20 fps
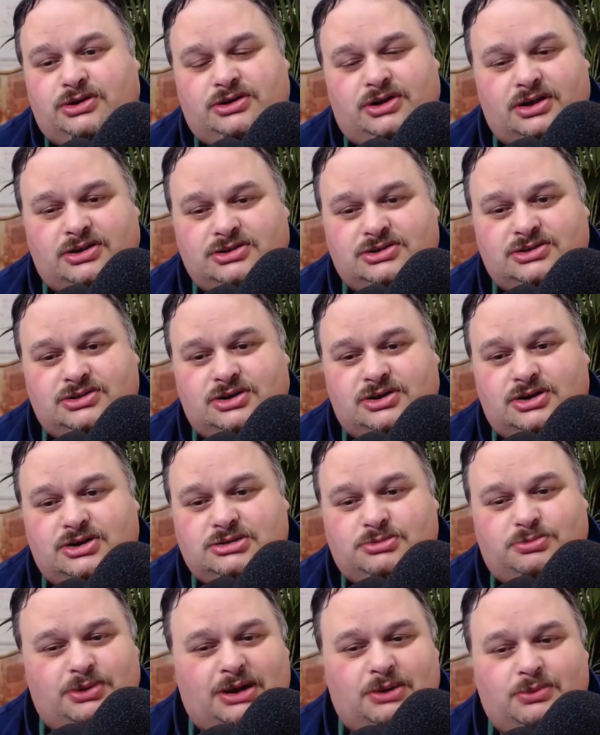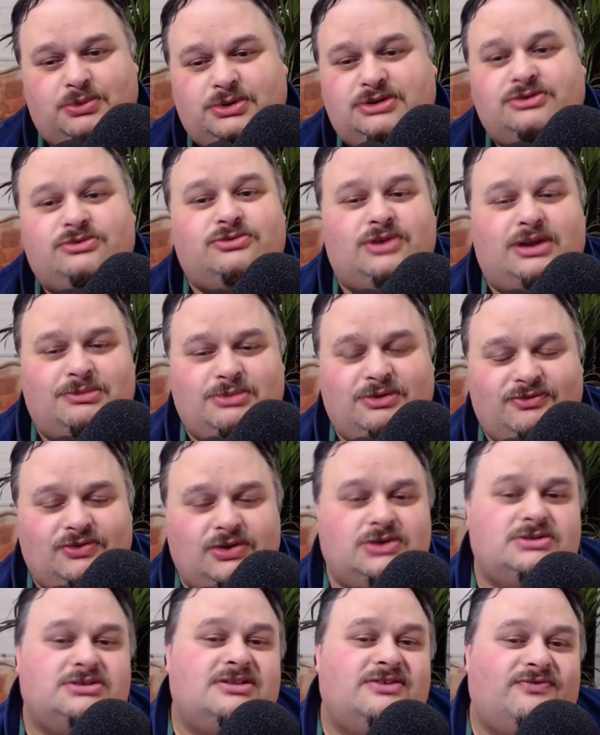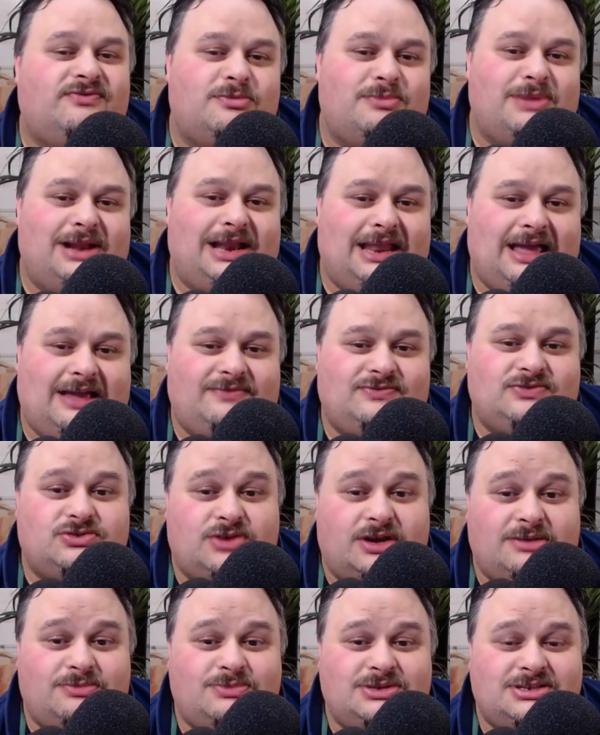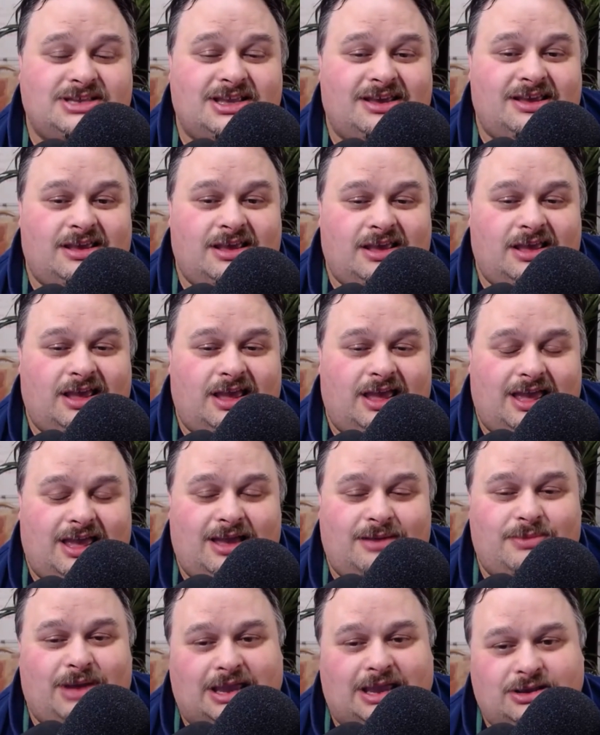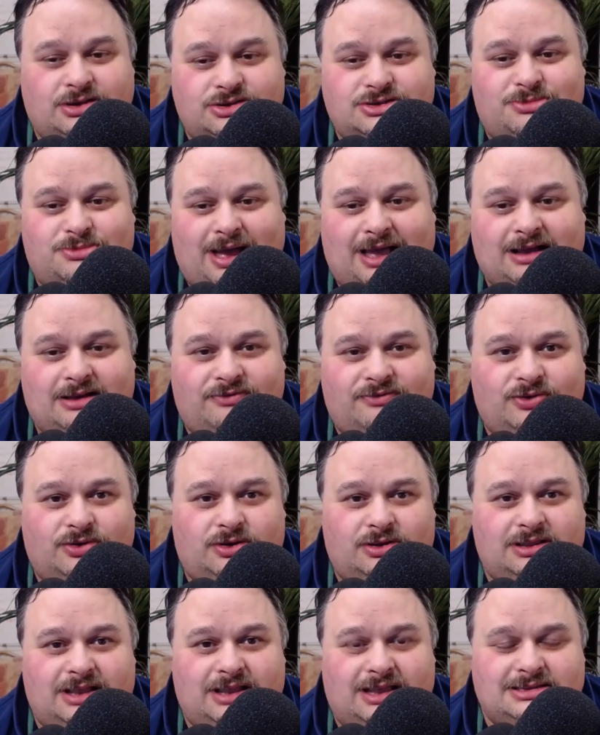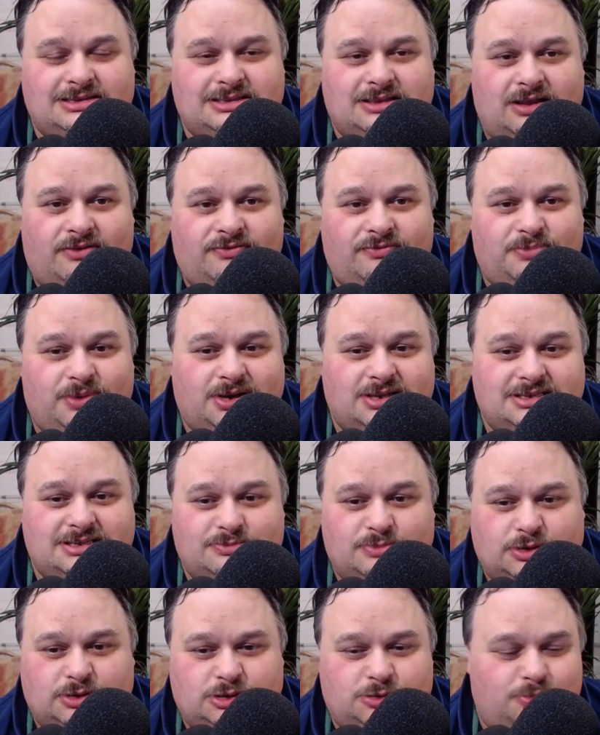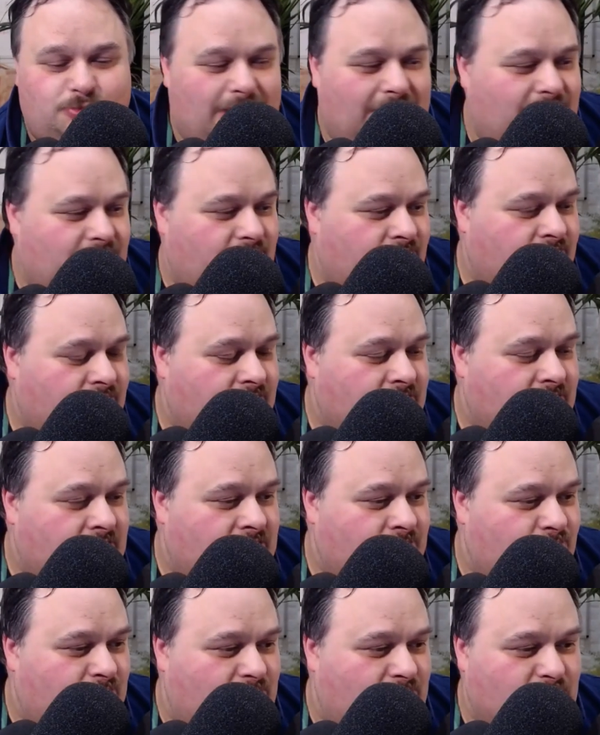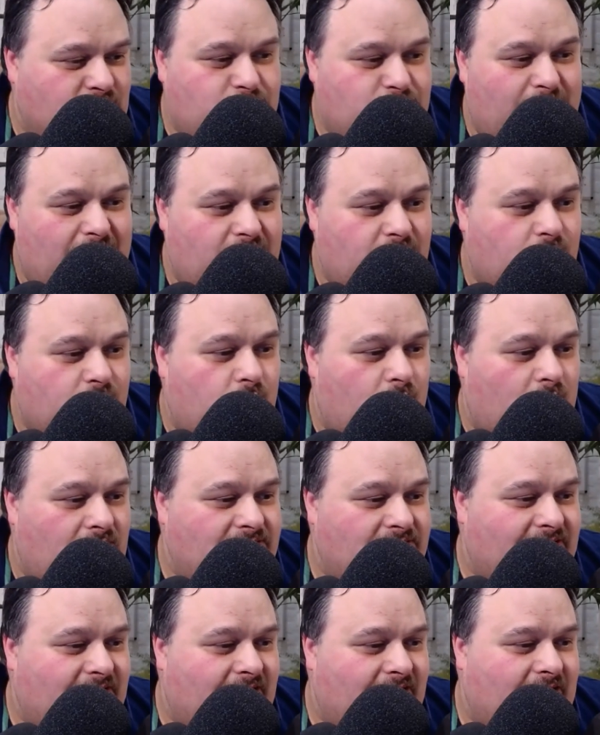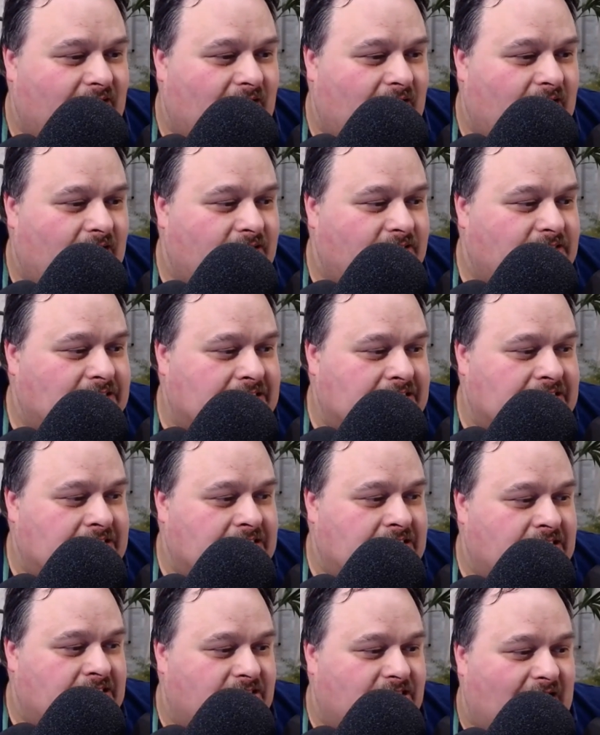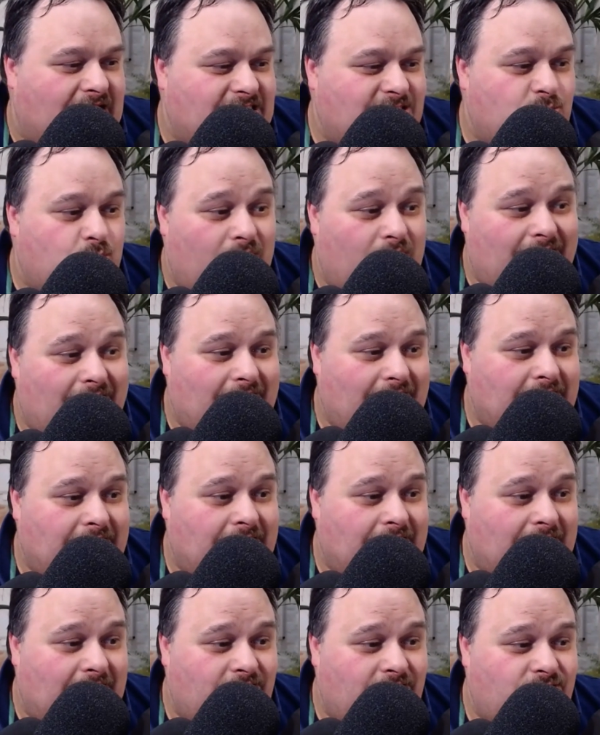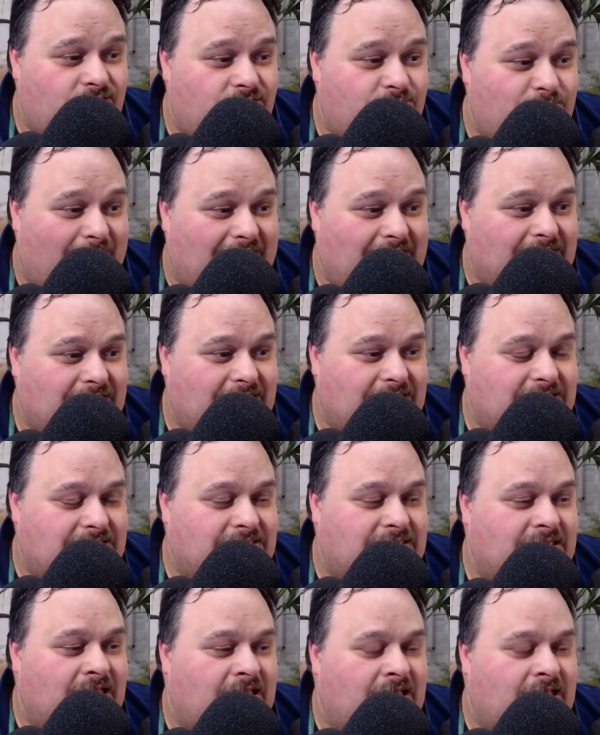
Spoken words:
downstairs, but I wouldn't dream of using it for my live streams. I use a Mac for all that stuff because it's much better, being much better quality, and that's why I use Macs